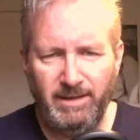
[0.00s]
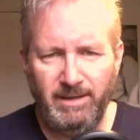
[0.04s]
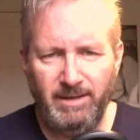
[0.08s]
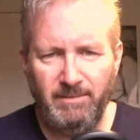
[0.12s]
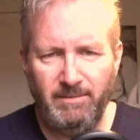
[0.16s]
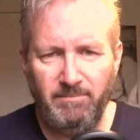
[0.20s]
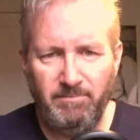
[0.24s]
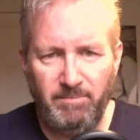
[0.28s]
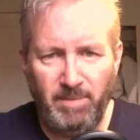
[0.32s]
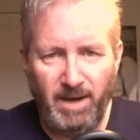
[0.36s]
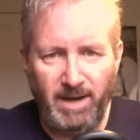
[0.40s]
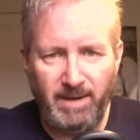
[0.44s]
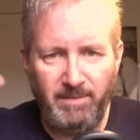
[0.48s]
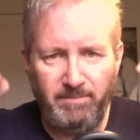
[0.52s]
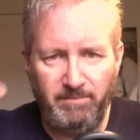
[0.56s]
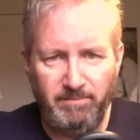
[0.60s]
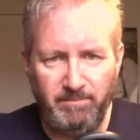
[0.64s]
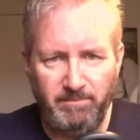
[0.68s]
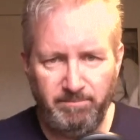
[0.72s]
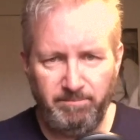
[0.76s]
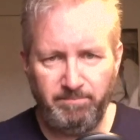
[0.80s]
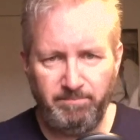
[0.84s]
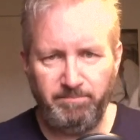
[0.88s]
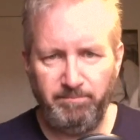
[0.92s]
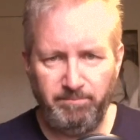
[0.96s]
by
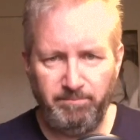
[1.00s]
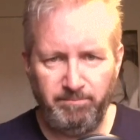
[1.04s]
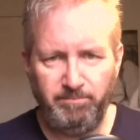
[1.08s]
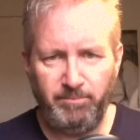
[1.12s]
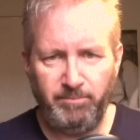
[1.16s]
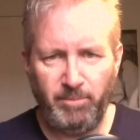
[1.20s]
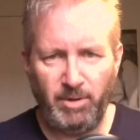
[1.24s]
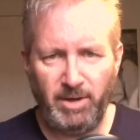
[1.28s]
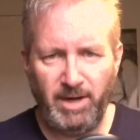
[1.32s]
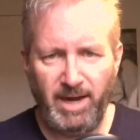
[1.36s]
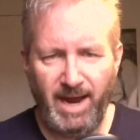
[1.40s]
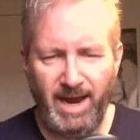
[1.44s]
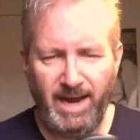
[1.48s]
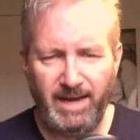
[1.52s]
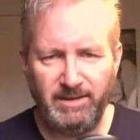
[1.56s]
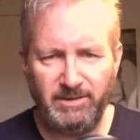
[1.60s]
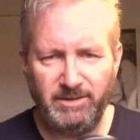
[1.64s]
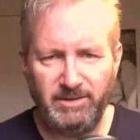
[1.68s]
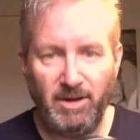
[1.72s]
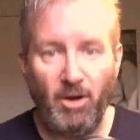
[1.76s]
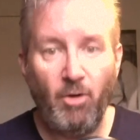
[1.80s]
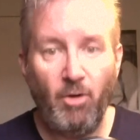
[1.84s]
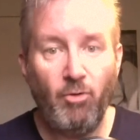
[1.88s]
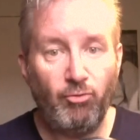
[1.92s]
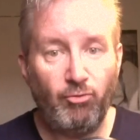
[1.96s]
putting your hands
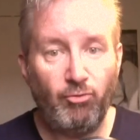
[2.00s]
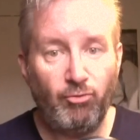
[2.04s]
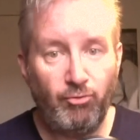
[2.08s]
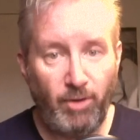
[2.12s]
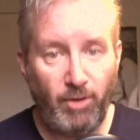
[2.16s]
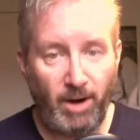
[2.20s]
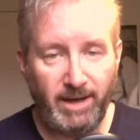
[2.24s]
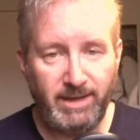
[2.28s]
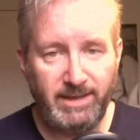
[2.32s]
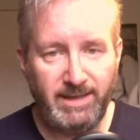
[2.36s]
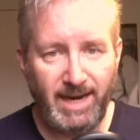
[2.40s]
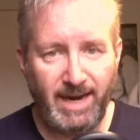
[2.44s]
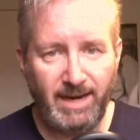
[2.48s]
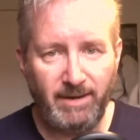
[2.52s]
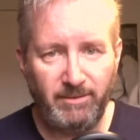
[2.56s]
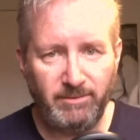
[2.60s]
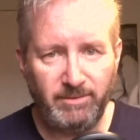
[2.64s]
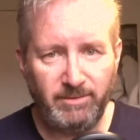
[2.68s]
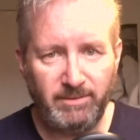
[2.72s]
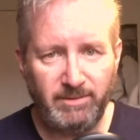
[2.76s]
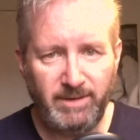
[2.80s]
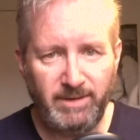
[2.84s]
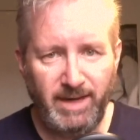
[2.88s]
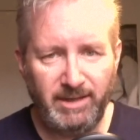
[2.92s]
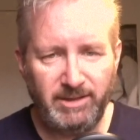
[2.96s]
right out
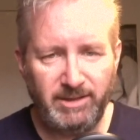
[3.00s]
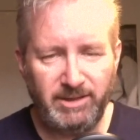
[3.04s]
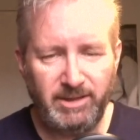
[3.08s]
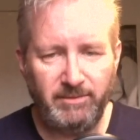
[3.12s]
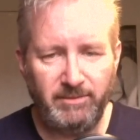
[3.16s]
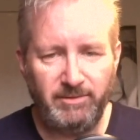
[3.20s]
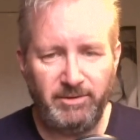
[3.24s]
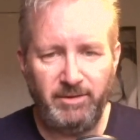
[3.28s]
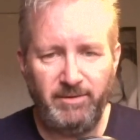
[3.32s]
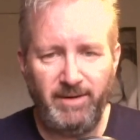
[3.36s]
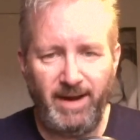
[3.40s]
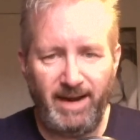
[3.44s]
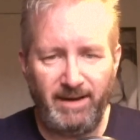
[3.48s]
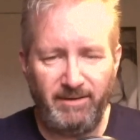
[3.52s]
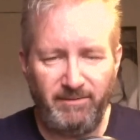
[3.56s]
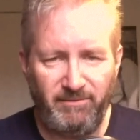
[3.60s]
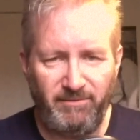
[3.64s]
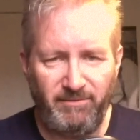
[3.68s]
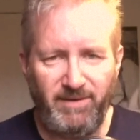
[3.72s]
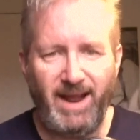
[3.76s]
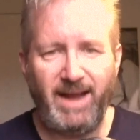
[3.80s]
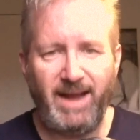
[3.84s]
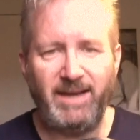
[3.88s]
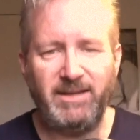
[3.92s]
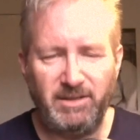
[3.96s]
next to you as you land
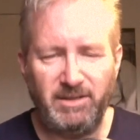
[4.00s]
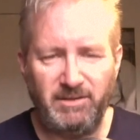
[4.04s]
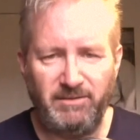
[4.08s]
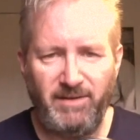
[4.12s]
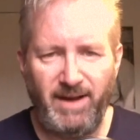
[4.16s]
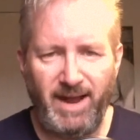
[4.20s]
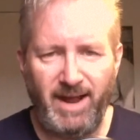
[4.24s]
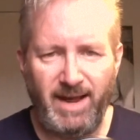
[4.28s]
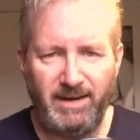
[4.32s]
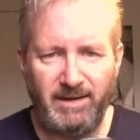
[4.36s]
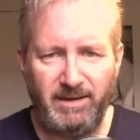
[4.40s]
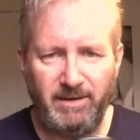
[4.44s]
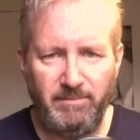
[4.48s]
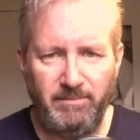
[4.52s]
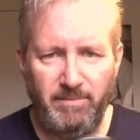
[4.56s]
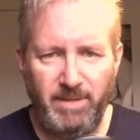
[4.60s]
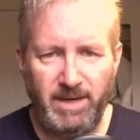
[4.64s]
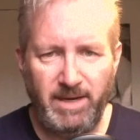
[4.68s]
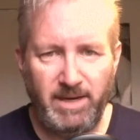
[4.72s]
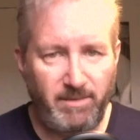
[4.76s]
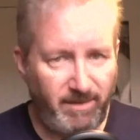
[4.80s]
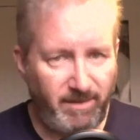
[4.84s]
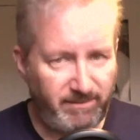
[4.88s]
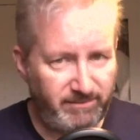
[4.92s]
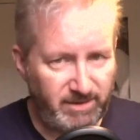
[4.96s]
flat as flat can be,
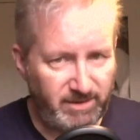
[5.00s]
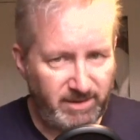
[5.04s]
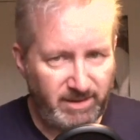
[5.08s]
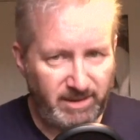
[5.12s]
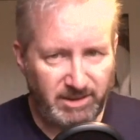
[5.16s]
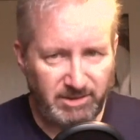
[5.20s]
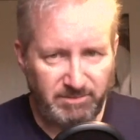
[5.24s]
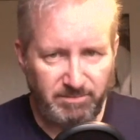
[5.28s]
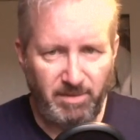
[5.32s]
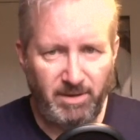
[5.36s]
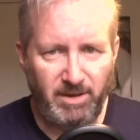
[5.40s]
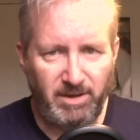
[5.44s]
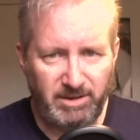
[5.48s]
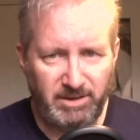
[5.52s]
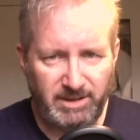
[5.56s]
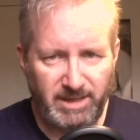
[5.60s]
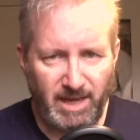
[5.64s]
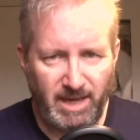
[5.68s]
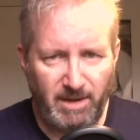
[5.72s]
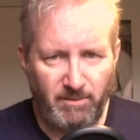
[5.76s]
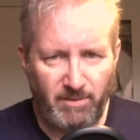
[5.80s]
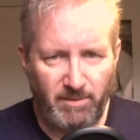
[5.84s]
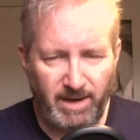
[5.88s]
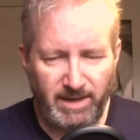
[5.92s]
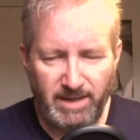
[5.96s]
you have to disperse
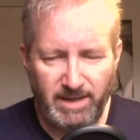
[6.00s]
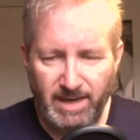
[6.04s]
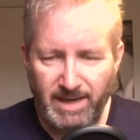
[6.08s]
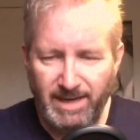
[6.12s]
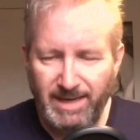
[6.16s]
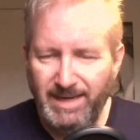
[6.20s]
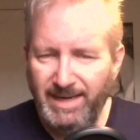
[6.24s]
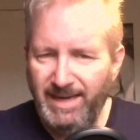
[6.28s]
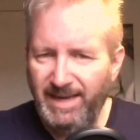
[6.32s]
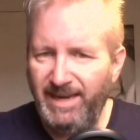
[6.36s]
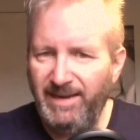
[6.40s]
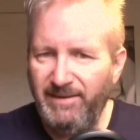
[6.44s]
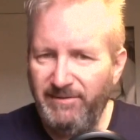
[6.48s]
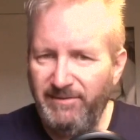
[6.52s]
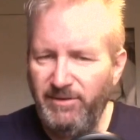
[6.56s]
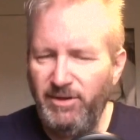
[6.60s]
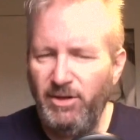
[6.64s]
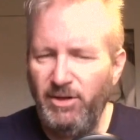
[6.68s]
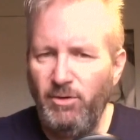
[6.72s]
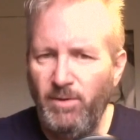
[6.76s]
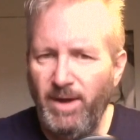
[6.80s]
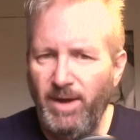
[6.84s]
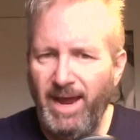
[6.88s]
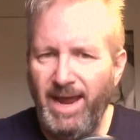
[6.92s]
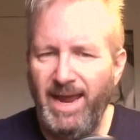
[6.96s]
that weight. If
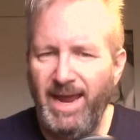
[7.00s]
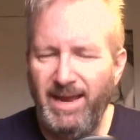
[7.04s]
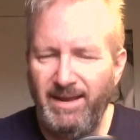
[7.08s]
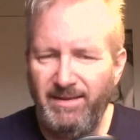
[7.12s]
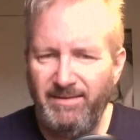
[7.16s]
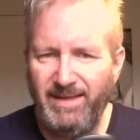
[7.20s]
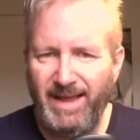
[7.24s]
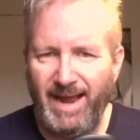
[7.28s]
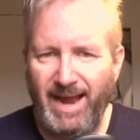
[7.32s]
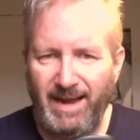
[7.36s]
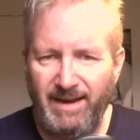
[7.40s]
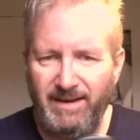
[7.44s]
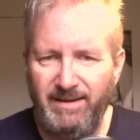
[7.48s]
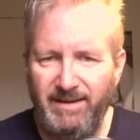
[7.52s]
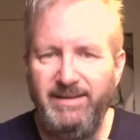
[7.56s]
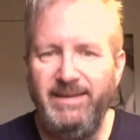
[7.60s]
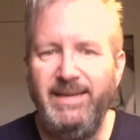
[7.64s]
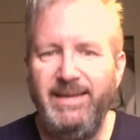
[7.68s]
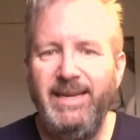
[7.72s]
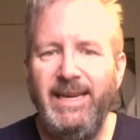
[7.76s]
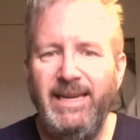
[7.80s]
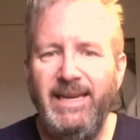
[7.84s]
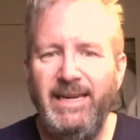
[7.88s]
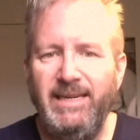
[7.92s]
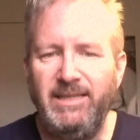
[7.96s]
you hit that
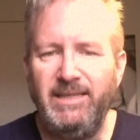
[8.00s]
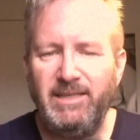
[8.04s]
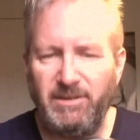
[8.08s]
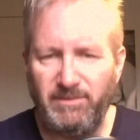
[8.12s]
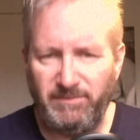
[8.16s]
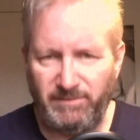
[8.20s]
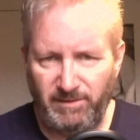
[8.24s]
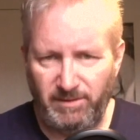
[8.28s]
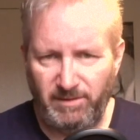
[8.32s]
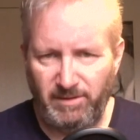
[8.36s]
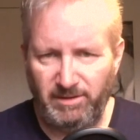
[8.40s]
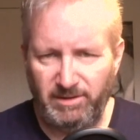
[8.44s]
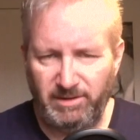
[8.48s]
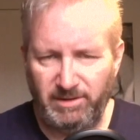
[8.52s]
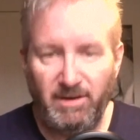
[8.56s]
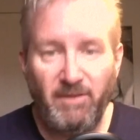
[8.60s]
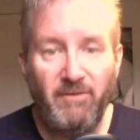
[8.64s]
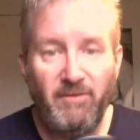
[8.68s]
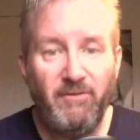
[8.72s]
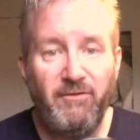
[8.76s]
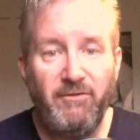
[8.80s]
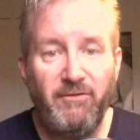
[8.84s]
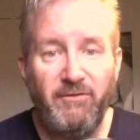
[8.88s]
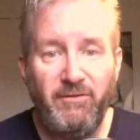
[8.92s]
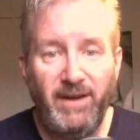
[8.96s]
knees first,
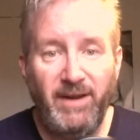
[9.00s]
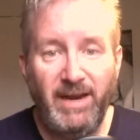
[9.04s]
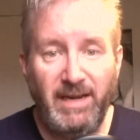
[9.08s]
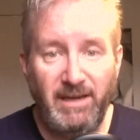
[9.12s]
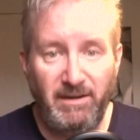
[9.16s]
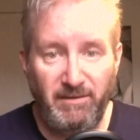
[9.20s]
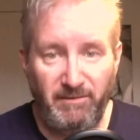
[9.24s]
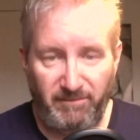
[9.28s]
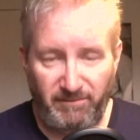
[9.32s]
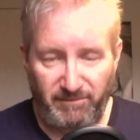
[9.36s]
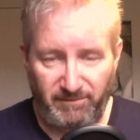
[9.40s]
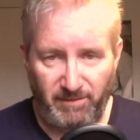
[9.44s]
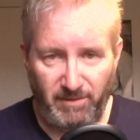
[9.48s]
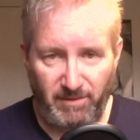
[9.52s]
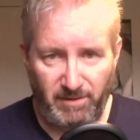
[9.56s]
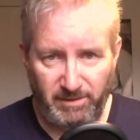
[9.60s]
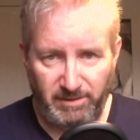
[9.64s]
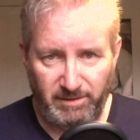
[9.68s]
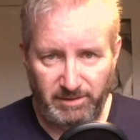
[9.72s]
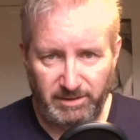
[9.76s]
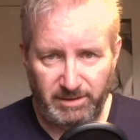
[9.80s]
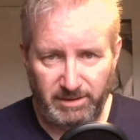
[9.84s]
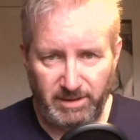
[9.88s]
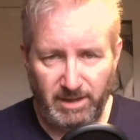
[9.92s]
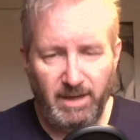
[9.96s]
feet
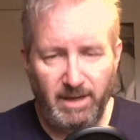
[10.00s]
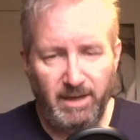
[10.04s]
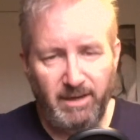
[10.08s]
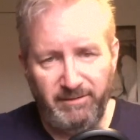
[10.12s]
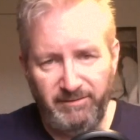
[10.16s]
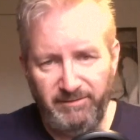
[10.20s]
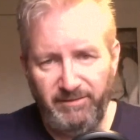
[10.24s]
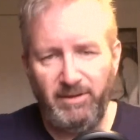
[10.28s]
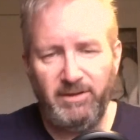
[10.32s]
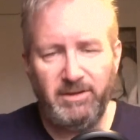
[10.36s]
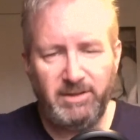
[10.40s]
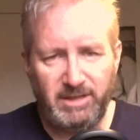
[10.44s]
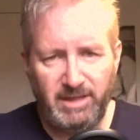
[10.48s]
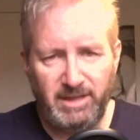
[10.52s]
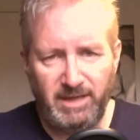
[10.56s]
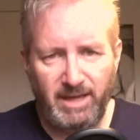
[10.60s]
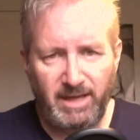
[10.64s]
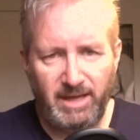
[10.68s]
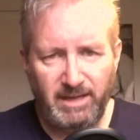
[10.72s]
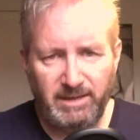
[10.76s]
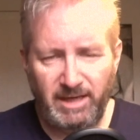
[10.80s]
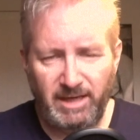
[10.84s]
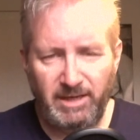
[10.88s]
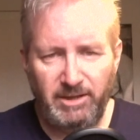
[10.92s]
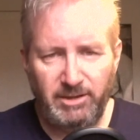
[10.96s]
first, firstly,
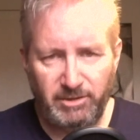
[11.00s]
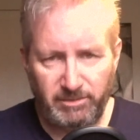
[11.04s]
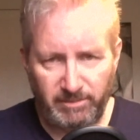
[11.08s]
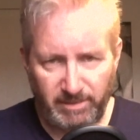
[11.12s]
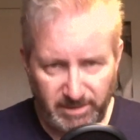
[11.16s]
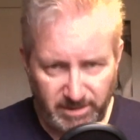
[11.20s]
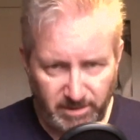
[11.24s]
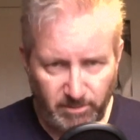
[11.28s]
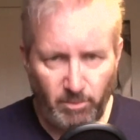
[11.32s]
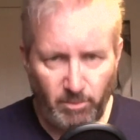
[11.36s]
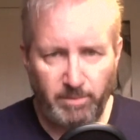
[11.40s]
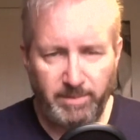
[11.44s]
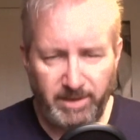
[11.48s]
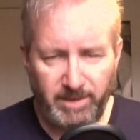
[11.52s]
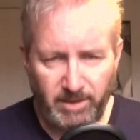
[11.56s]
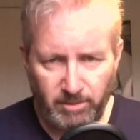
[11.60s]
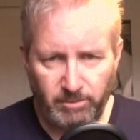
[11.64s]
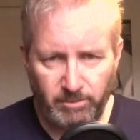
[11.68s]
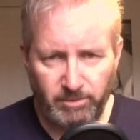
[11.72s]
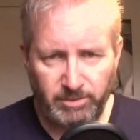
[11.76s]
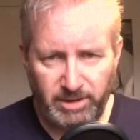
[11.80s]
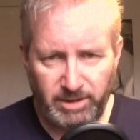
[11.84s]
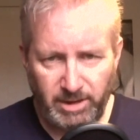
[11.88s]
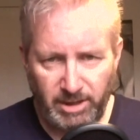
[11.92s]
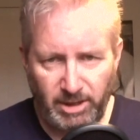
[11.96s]
there's injuries that will be
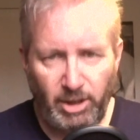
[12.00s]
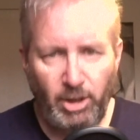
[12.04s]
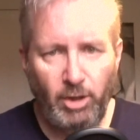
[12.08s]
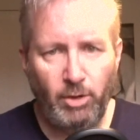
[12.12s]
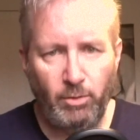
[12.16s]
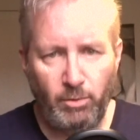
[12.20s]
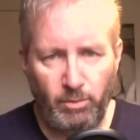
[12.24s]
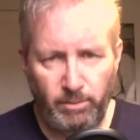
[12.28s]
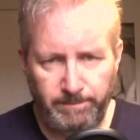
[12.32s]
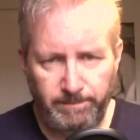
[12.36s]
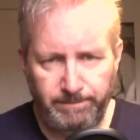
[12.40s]
caused to you